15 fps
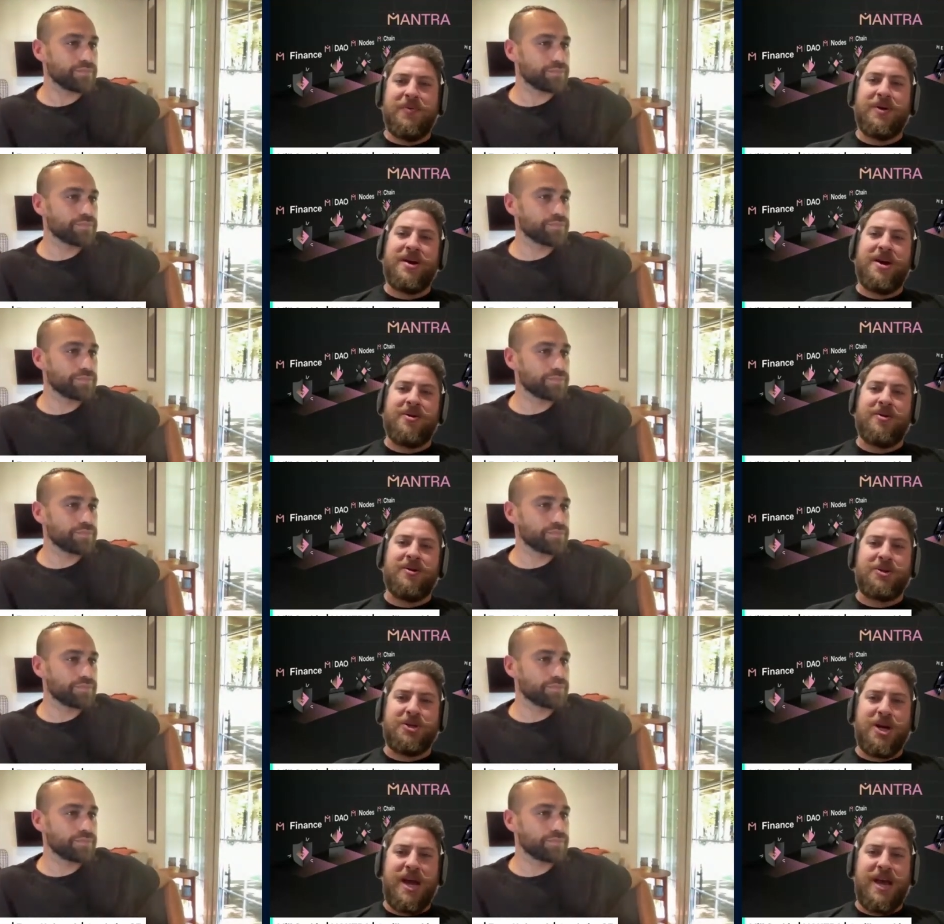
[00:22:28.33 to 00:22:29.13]
Speaker 1: without
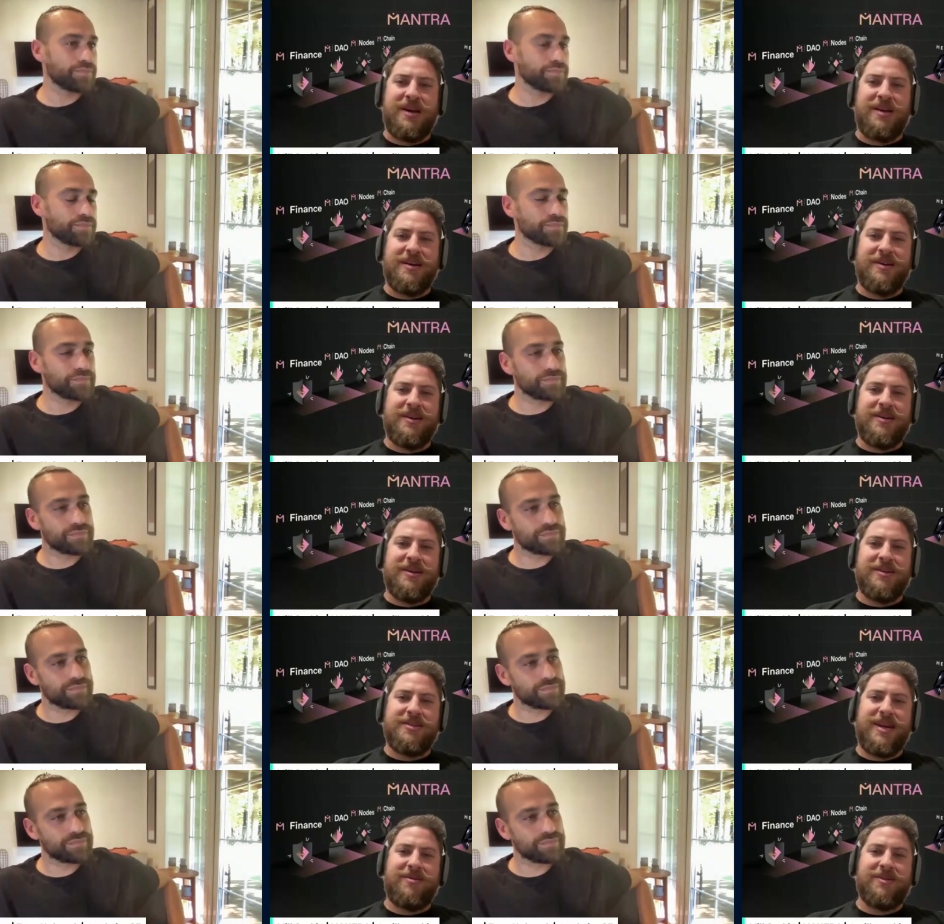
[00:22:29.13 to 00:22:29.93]
our own chain.
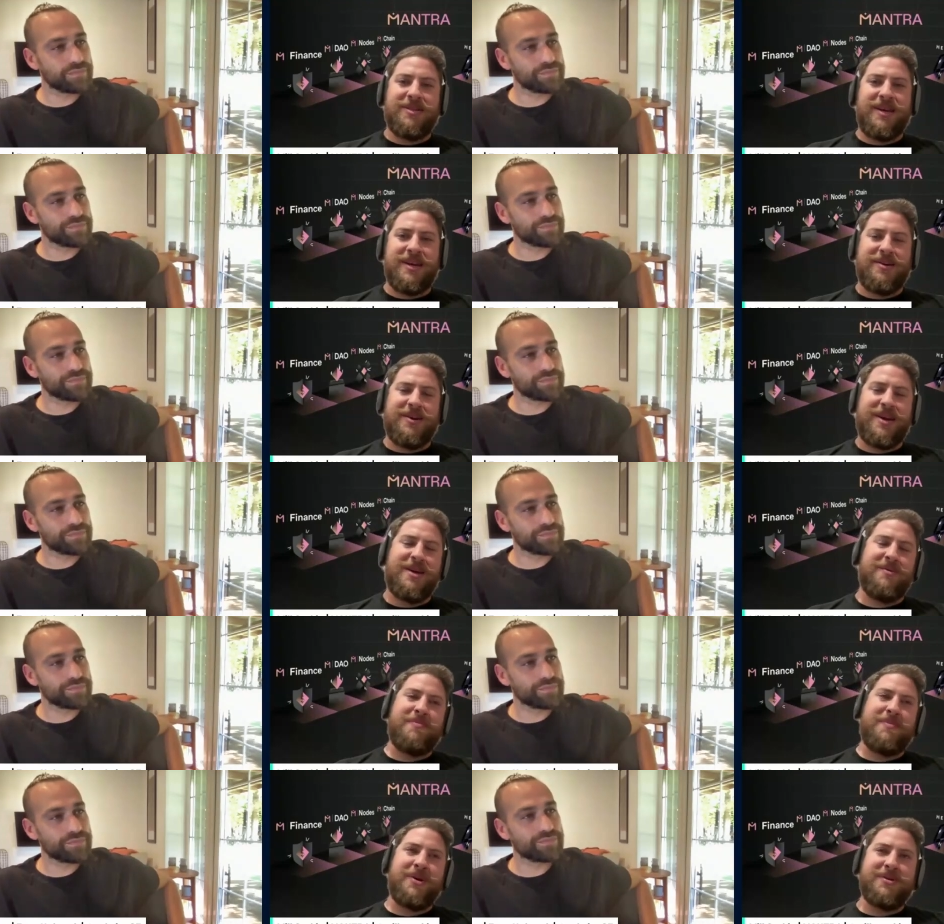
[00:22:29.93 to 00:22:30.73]
So now it's like,
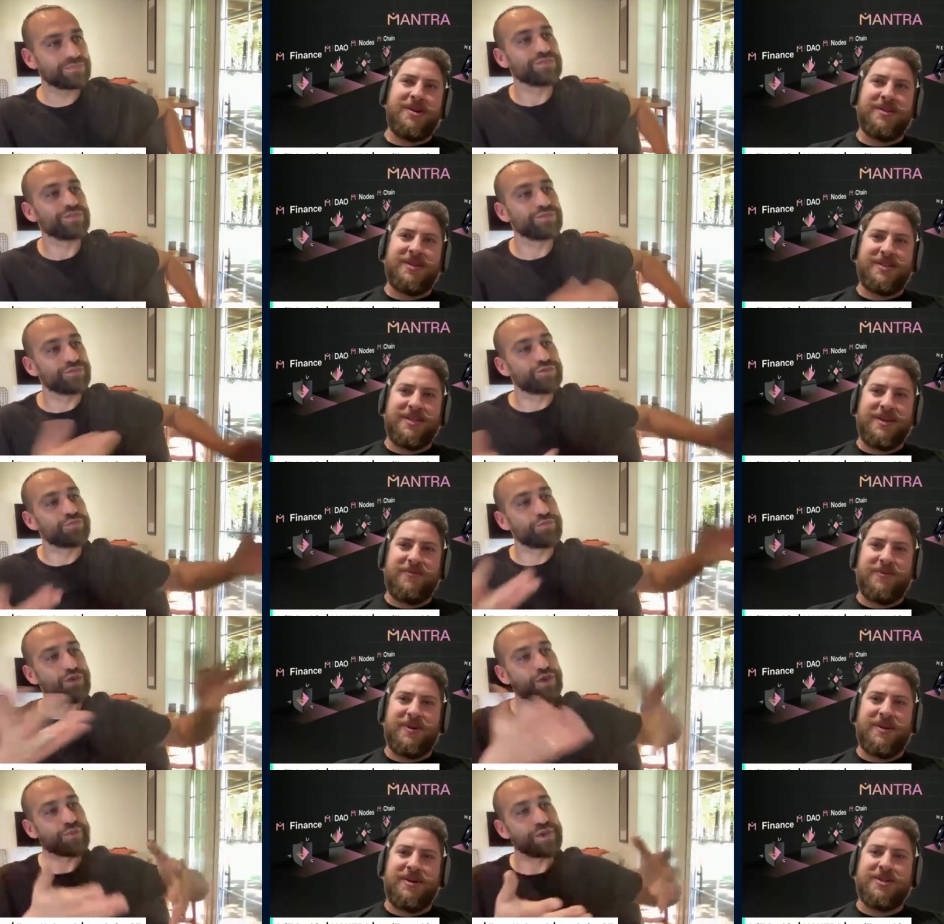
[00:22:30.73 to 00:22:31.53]
okay, we built all these
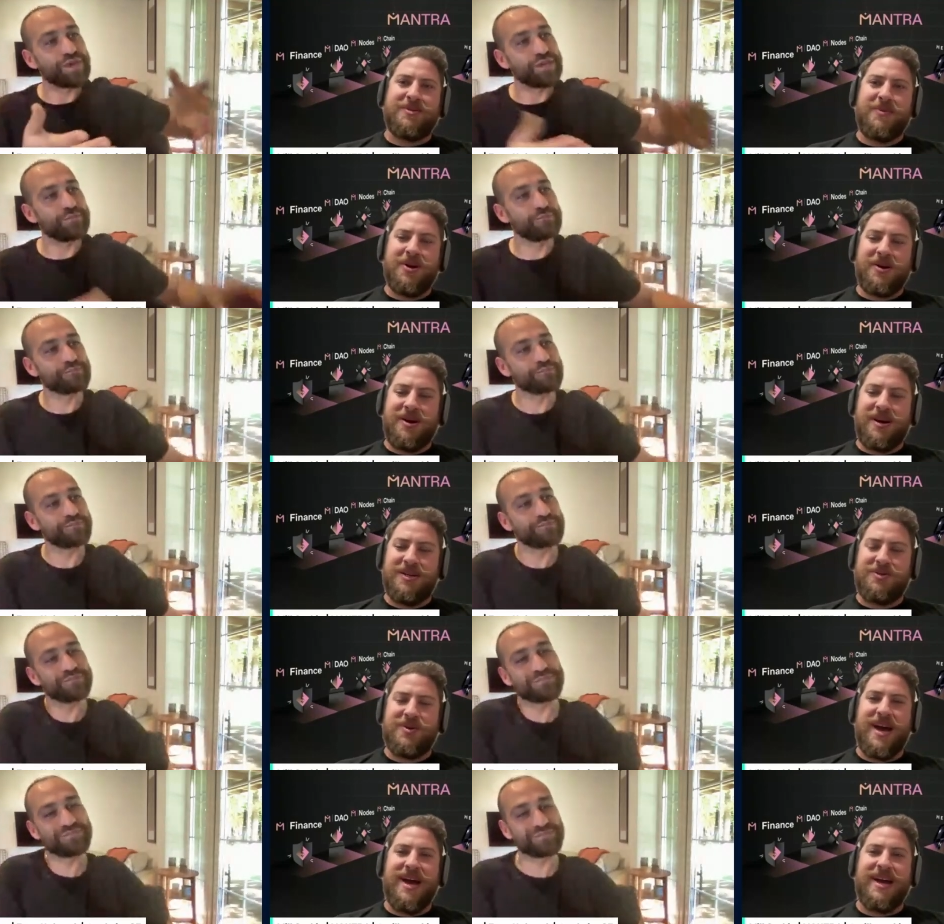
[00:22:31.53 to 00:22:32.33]
different you know, smart
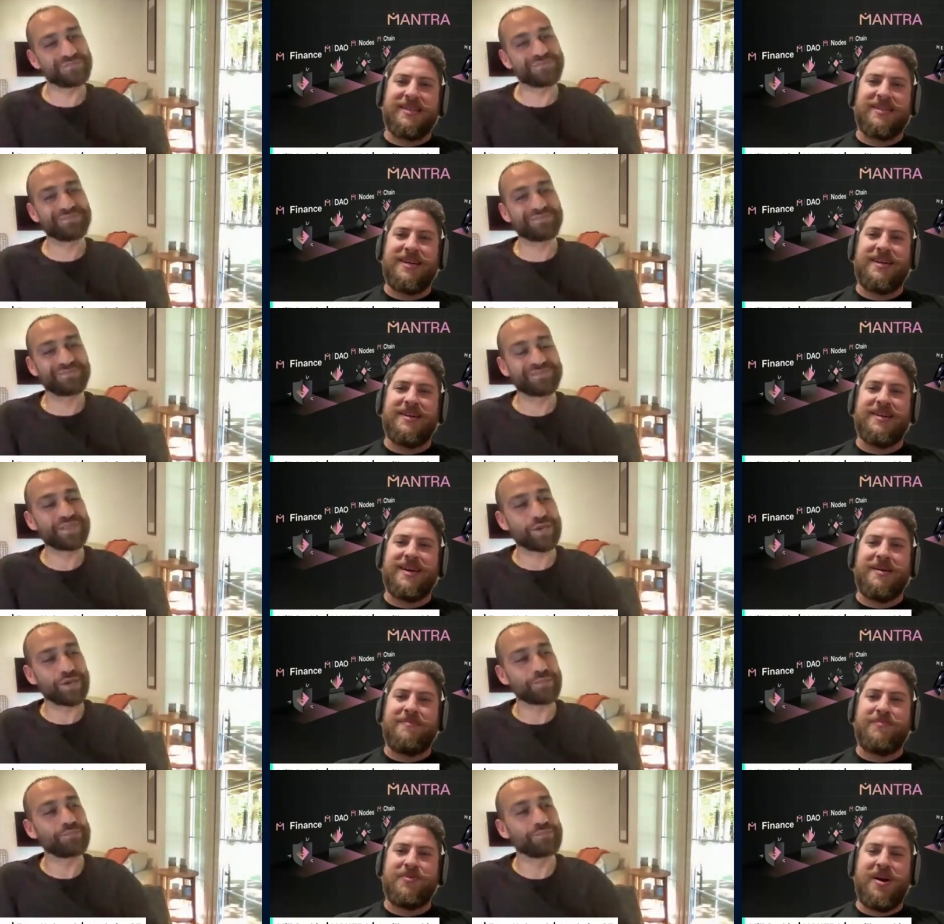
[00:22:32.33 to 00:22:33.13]
contracts
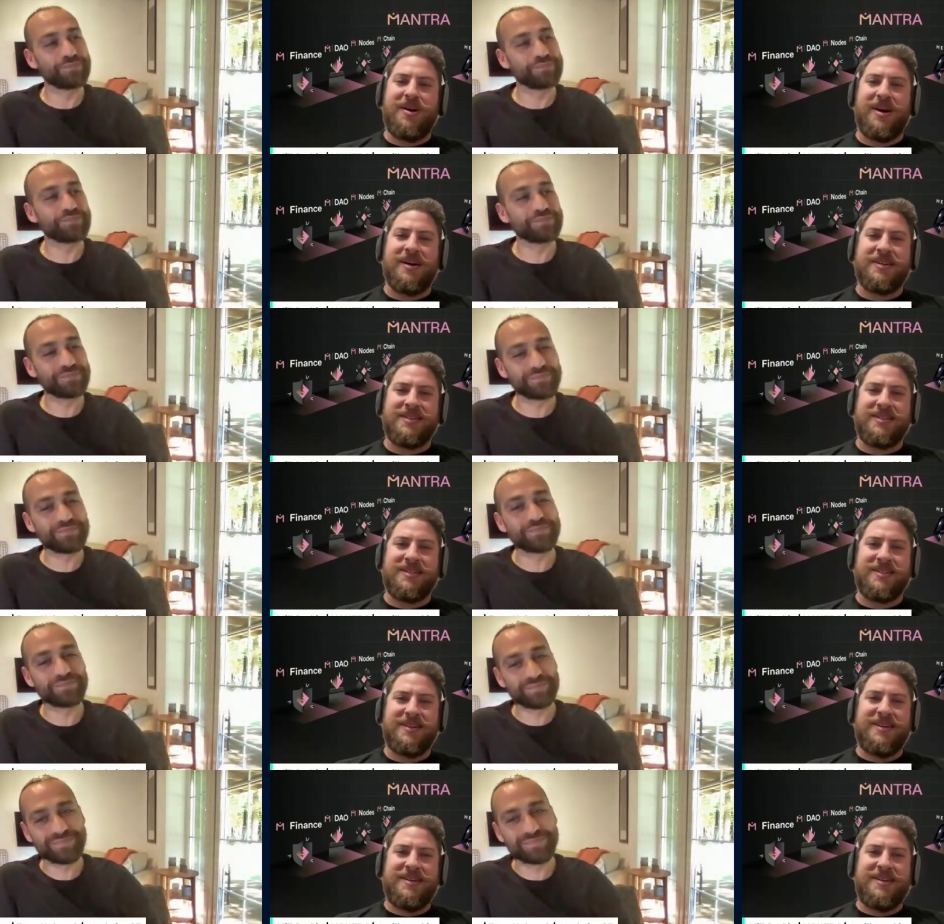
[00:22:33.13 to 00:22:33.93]
and and
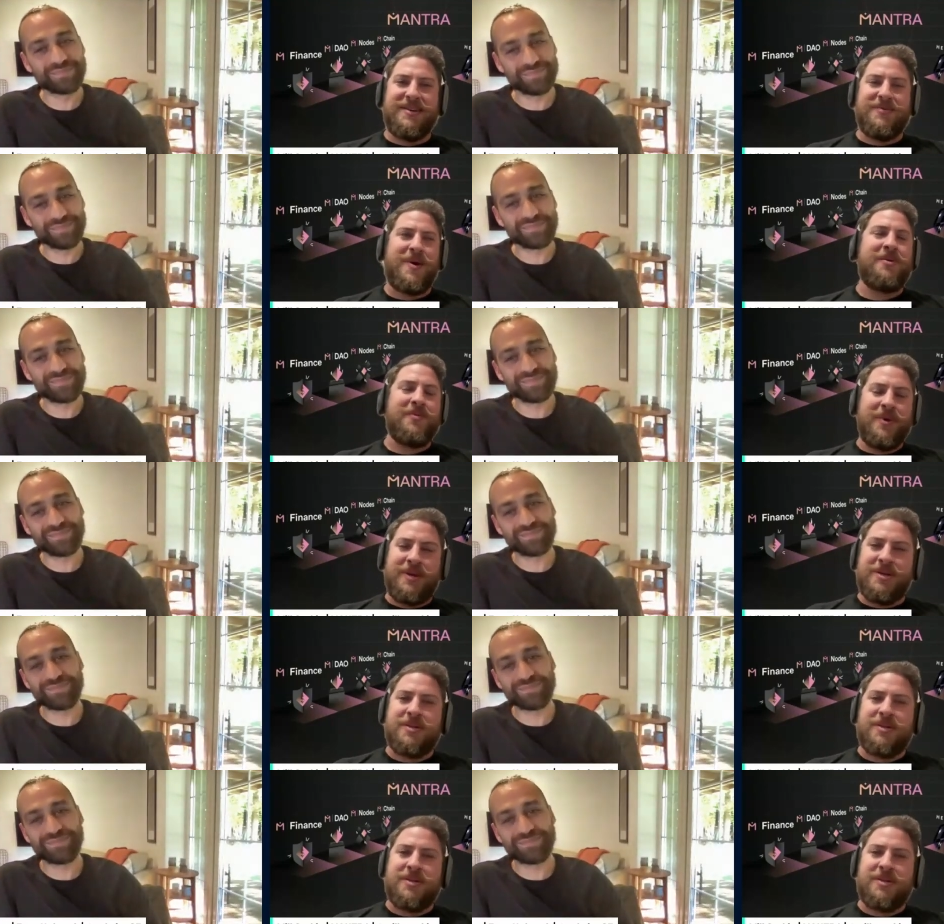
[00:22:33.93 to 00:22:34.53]
products. Why don't